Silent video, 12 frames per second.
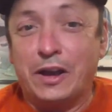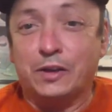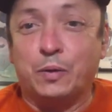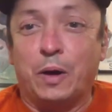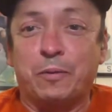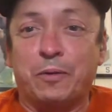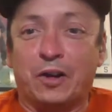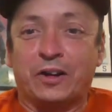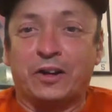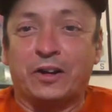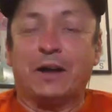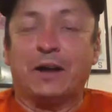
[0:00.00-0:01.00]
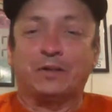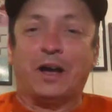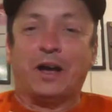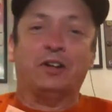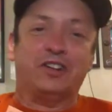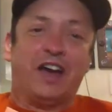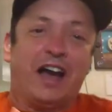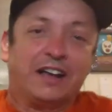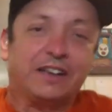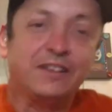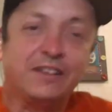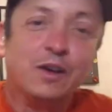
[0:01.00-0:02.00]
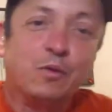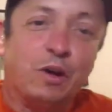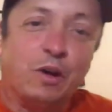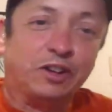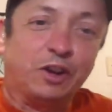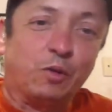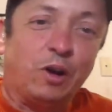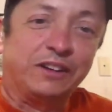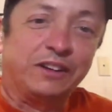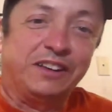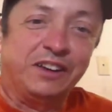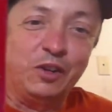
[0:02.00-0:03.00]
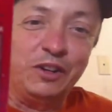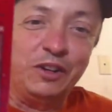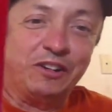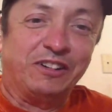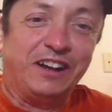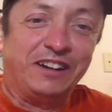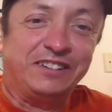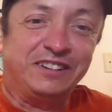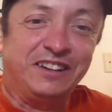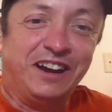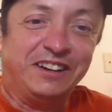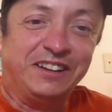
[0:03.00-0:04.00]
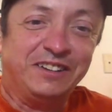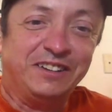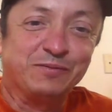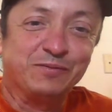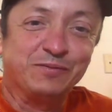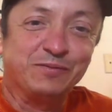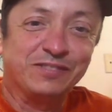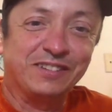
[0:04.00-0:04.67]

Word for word: this guy a baseball player, Cowboy Jack? Why don't you look at Ron Kittle here in 1990?